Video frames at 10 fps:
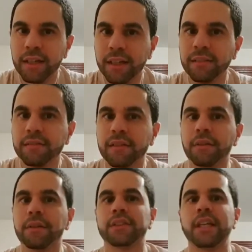And I
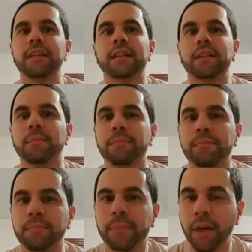would say like the
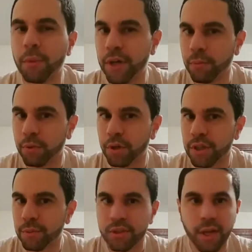better way to approach
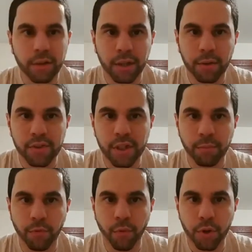that with style, like I was saying
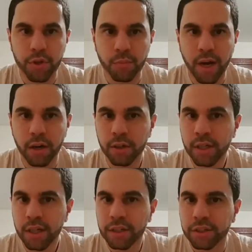before as well,
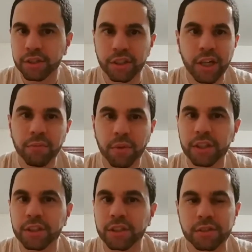just
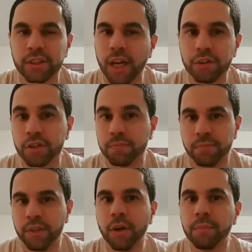really just a style, just
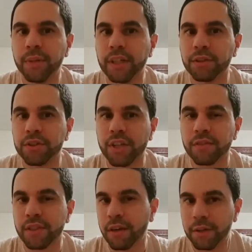being
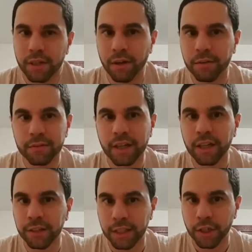yourself style. I would call
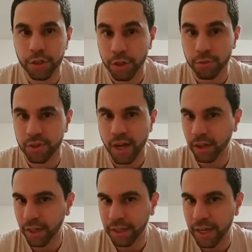it like a you
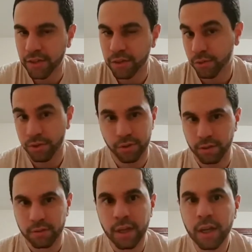style, I guess, or just
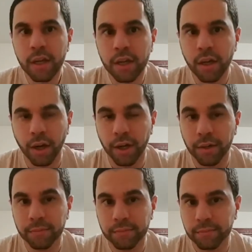like or